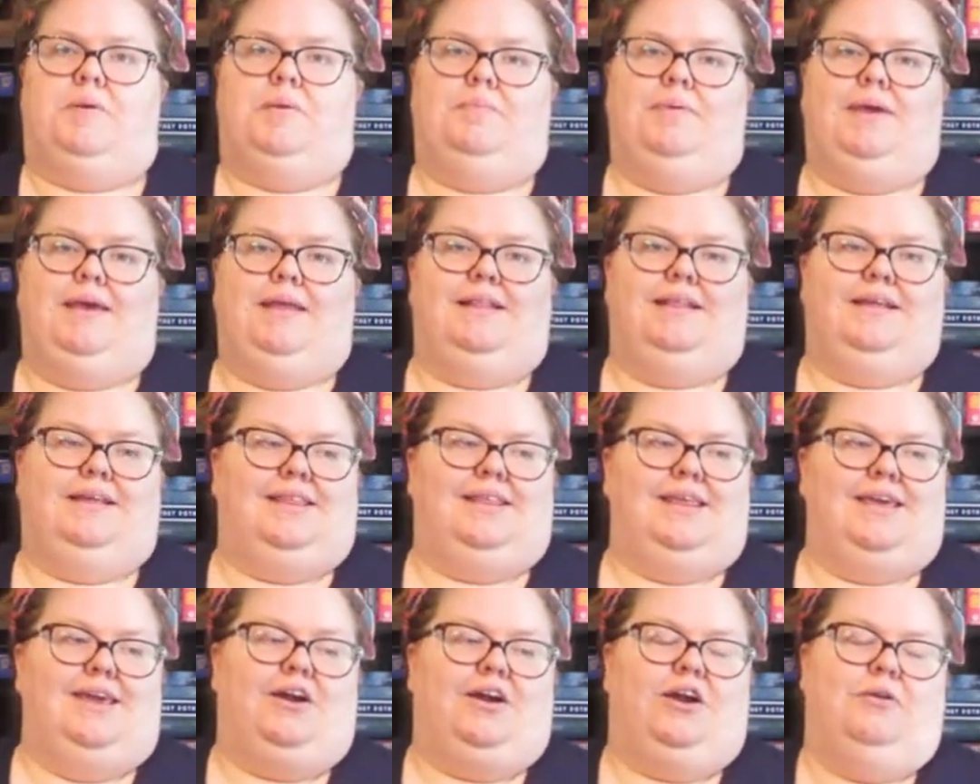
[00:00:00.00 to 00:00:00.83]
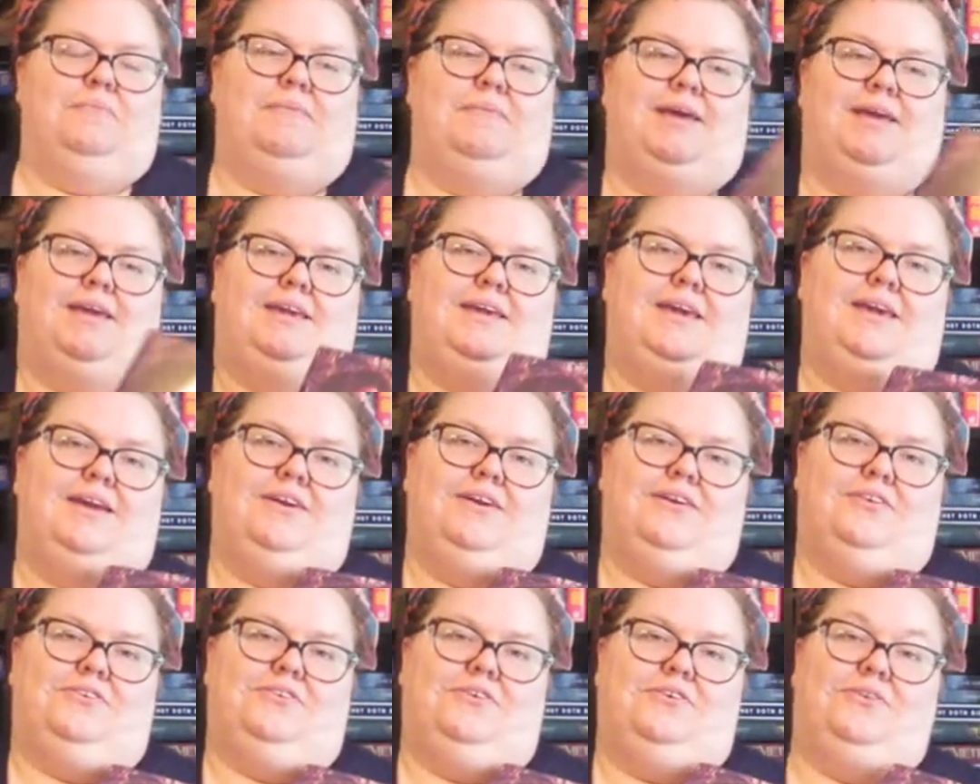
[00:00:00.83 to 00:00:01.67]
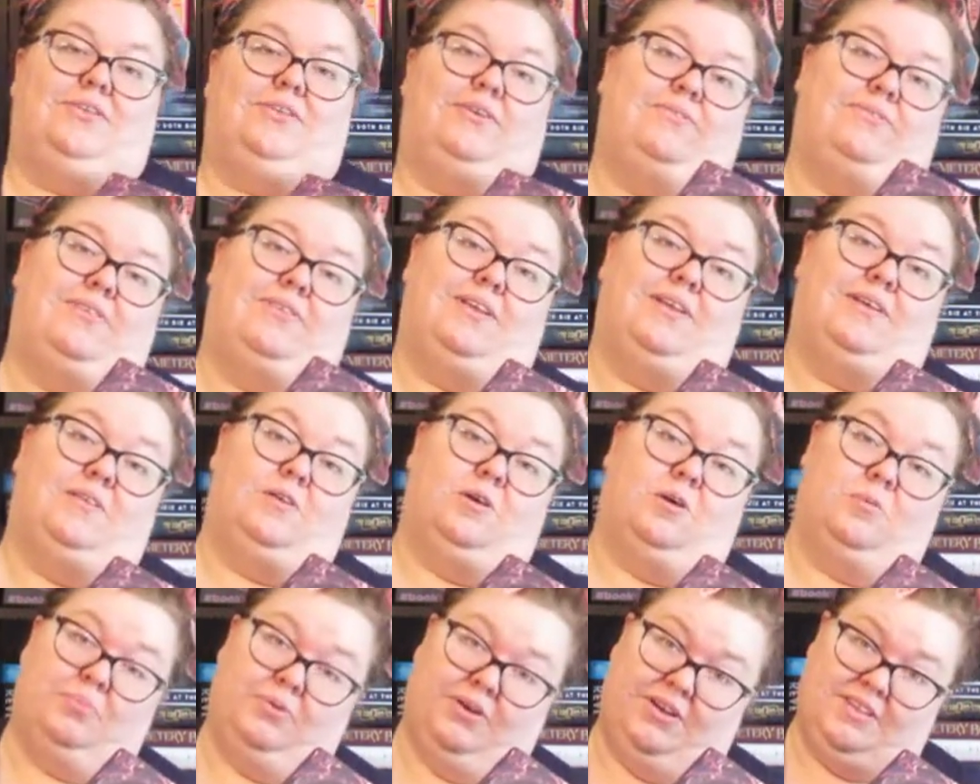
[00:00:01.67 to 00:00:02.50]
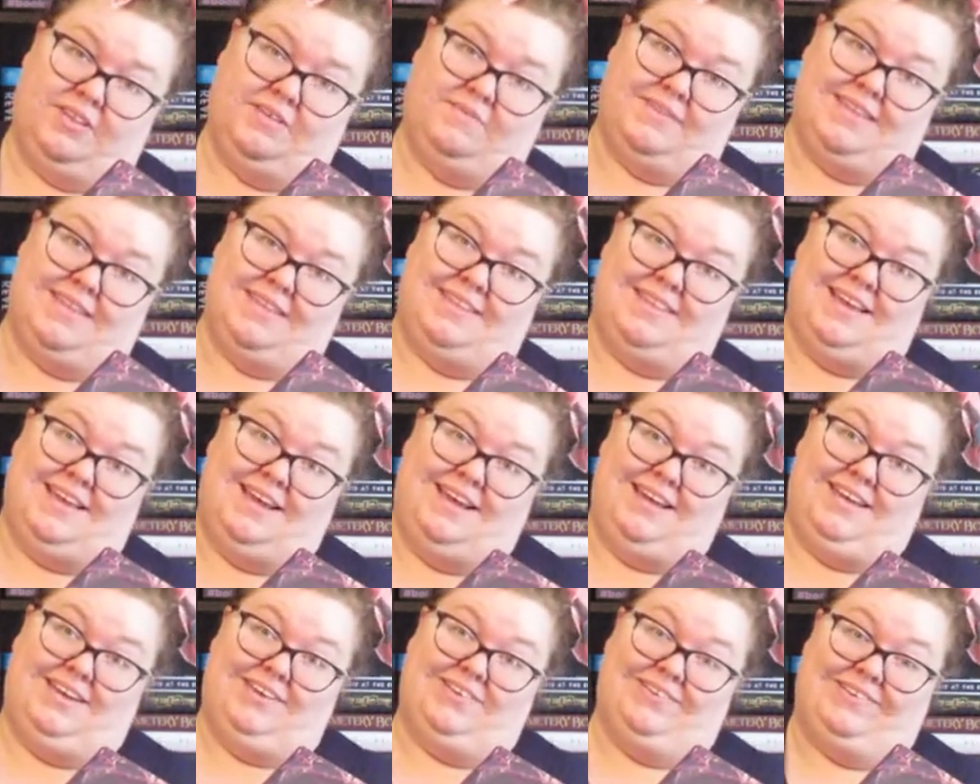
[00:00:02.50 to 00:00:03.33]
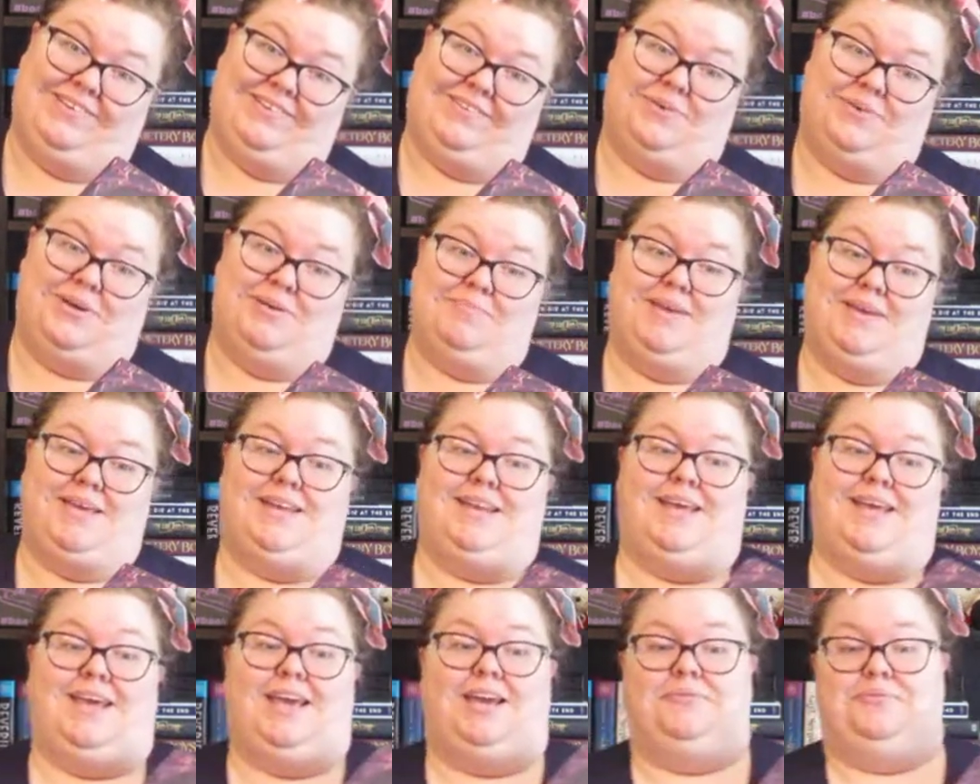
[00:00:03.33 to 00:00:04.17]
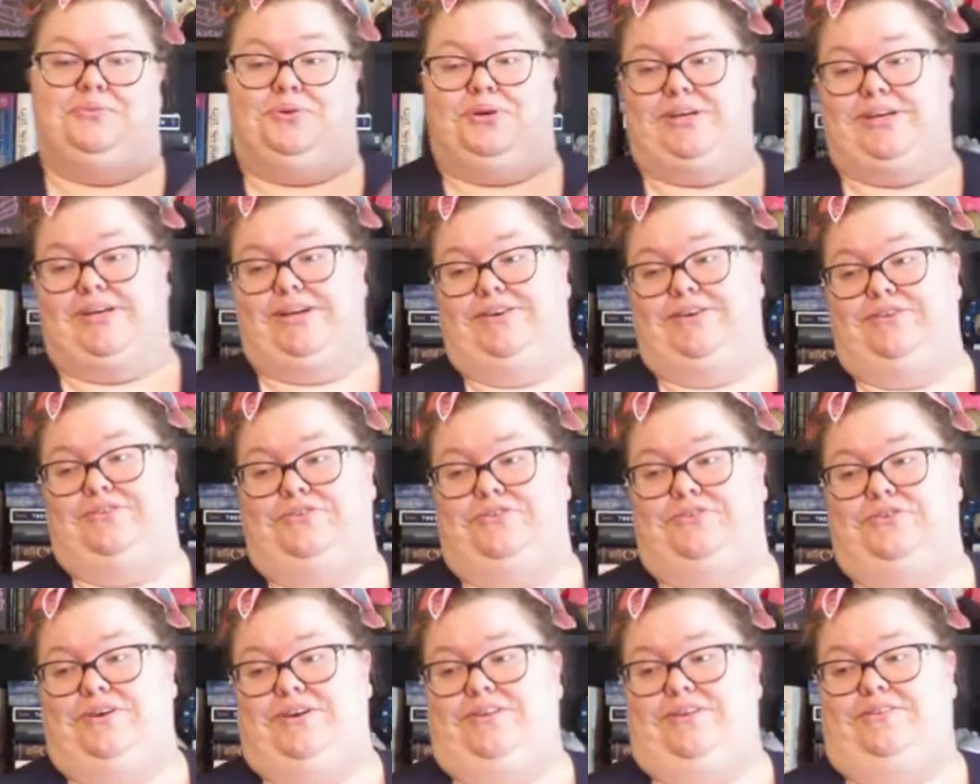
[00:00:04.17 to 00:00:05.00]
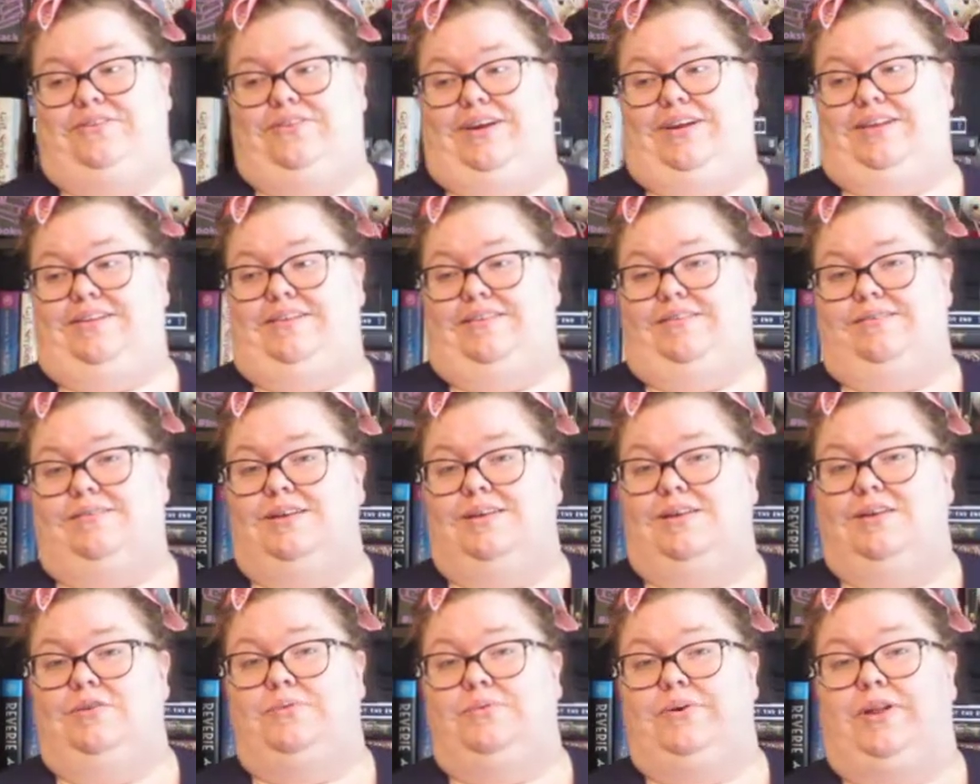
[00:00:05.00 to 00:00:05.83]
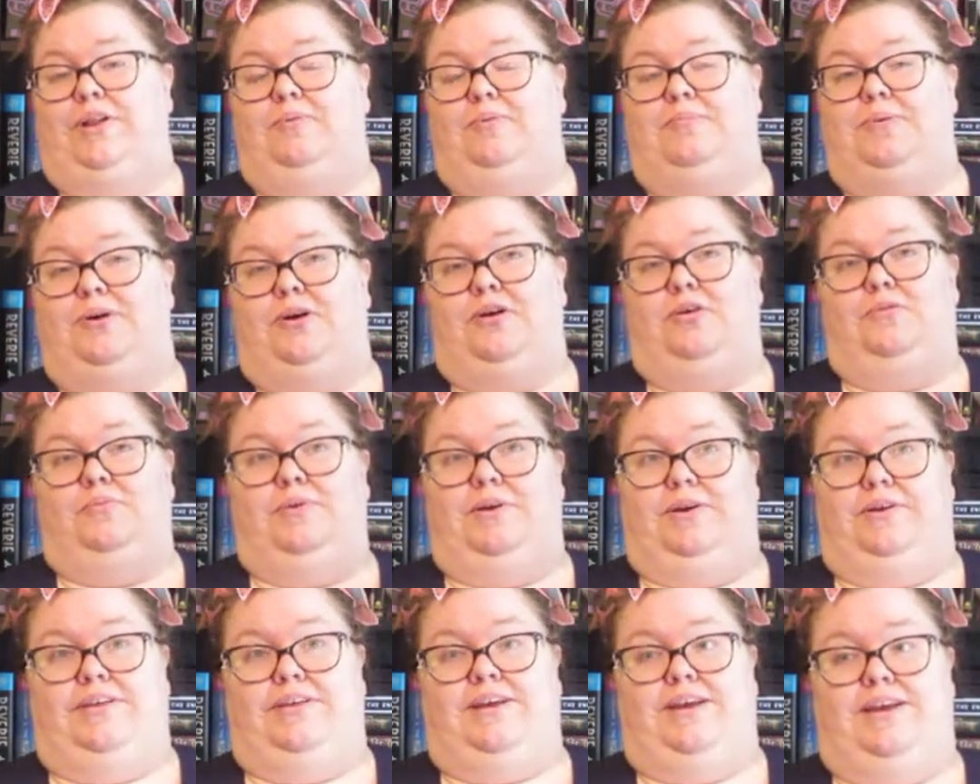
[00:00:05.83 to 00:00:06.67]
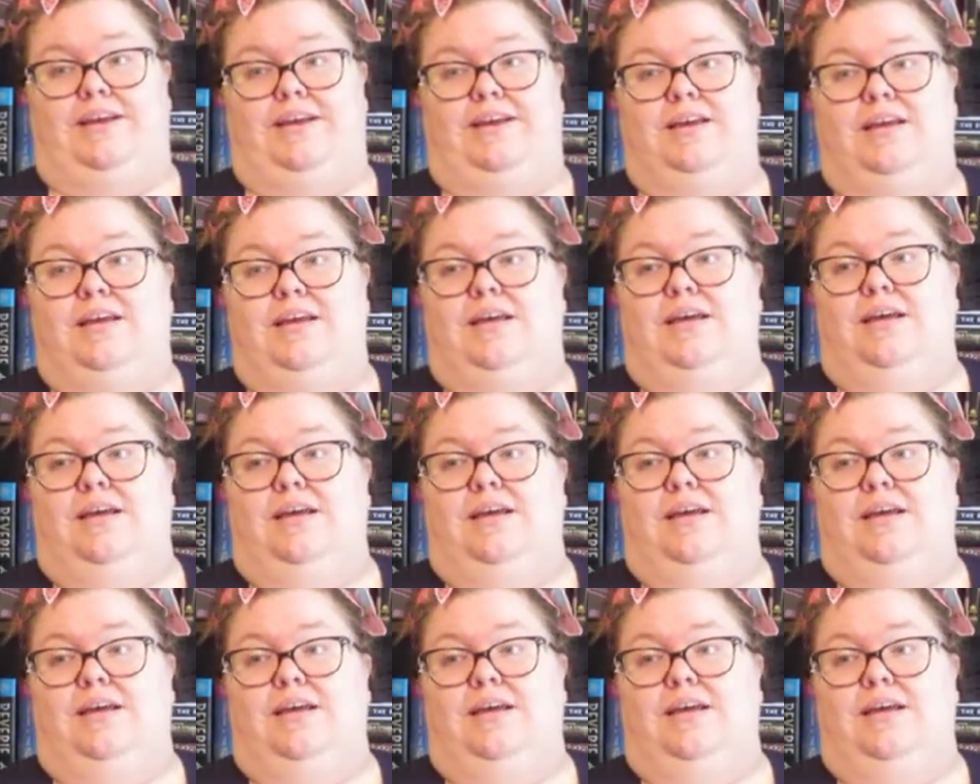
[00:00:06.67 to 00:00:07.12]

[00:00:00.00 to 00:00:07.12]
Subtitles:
Basically, our main character lives in this oppressive society towards women. Every year there is like this Cinderella ball where they